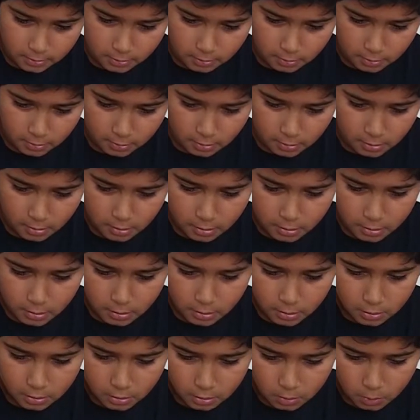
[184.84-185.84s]
to the
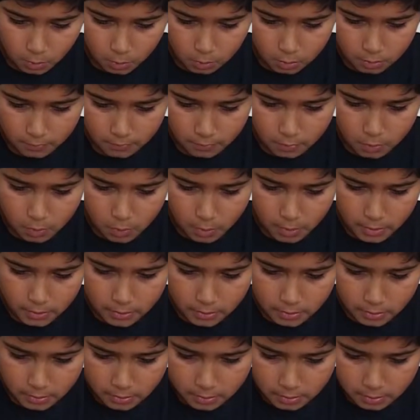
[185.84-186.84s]
sauce of
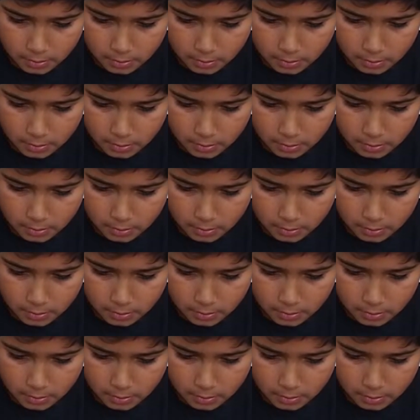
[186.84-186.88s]
choice.